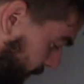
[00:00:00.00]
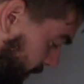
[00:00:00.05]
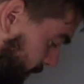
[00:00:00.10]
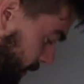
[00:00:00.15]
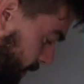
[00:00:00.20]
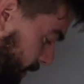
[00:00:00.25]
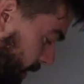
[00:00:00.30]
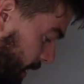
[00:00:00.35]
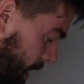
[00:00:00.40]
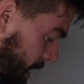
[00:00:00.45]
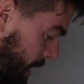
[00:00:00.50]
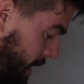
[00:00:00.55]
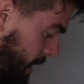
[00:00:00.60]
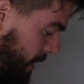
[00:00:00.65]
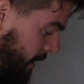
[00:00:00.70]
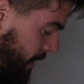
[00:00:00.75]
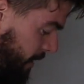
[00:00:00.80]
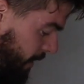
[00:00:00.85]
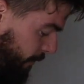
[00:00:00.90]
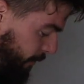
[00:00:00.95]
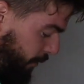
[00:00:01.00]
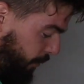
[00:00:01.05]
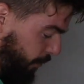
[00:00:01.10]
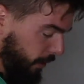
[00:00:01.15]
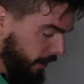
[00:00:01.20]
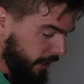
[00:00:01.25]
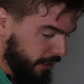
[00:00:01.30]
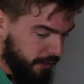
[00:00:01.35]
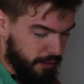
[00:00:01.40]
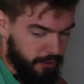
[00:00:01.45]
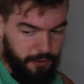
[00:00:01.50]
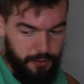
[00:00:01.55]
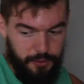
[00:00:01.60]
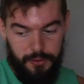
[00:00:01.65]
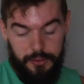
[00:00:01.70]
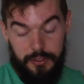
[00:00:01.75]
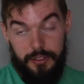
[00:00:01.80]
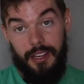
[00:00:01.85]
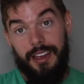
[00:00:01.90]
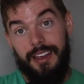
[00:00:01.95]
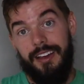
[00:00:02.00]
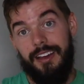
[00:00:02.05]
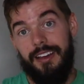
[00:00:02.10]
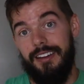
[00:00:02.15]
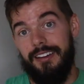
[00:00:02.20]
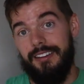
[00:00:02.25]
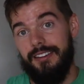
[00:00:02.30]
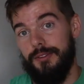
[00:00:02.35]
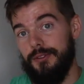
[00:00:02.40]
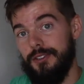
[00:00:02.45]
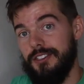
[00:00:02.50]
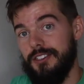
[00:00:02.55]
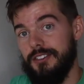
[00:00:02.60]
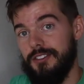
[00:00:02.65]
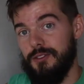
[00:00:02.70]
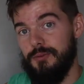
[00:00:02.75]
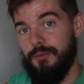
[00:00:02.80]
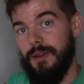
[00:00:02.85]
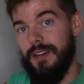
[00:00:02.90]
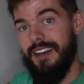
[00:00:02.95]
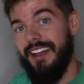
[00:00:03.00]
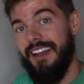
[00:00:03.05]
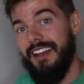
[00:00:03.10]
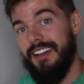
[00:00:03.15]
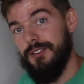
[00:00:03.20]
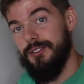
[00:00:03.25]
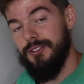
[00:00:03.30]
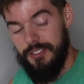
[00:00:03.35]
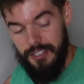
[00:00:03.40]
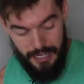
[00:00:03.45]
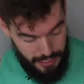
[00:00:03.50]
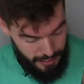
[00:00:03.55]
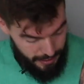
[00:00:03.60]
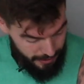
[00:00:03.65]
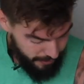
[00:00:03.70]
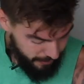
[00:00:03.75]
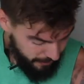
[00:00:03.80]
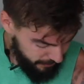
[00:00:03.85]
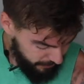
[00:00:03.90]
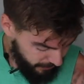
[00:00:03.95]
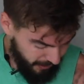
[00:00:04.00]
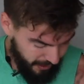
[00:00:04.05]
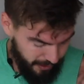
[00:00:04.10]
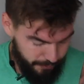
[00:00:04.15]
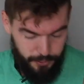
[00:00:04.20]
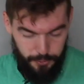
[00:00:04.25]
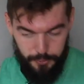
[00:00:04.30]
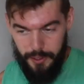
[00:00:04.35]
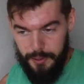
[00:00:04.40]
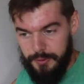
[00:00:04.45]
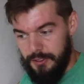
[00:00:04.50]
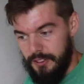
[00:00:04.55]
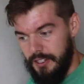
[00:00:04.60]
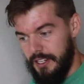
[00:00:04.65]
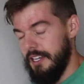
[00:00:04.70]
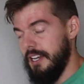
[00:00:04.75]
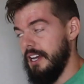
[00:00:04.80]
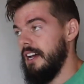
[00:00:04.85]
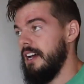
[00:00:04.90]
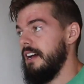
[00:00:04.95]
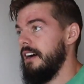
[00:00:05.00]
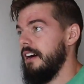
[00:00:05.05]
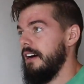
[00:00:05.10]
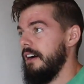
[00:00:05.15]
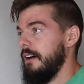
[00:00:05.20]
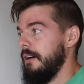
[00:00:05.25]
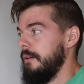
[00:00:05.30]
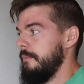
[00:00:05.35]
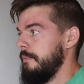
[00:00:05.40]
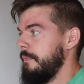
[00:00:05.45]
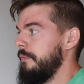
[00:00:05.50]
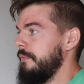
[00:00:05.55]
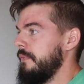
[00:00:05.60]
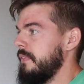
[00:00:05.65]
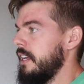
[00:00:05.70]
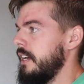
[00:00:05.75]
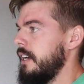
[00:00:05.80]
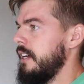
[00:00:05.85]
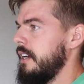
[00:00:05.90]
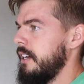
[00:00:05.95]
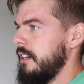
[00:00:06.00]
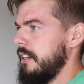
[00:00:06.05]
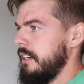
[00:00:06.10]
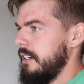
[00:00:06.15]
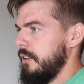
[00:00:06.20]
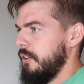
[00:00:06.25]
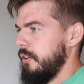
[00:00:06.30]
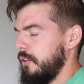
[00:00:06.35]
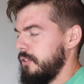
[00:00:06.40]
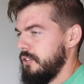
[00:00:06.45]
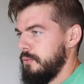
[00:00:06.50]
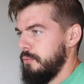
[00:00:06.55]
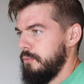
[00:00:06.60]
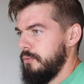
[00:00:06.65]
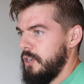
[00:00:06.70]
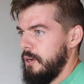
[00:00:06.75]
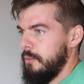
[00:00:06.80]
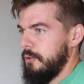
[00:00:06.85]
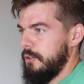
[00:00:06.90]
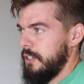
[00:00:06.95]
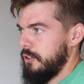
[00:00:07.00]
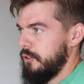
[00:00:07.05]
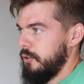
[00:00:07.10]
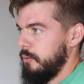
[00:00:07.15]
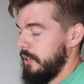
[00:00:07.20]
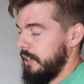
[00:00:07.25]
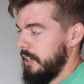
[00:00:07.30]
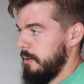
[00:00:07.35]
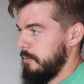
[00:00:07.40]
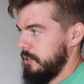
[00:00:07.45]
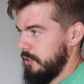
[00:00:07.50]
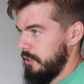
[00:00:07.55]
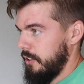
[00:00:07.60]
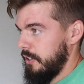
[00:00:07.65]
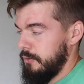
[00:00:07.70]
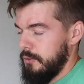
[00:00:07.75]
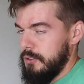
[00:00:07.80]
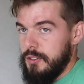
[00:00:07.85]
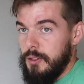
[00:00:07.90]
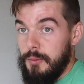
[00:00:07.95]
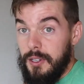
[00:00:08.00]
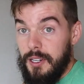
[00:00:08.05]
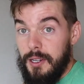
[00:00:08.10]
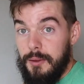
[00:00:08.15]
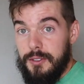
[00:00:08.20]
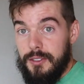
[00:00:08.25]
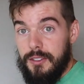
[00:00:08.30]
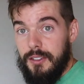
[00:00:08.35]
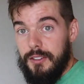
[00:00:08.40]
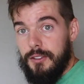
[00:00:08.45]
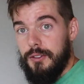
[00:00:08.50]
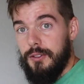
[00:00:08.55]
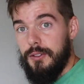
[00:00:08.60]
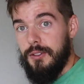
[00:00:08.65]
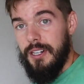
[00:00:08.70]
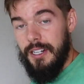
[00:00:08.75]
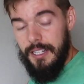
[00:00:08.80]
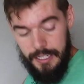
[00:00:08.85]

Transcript: good if you wanted to use the resistance band handles that I have on the website. I'll just drop a link to them on Amazon. It's on Amazon too.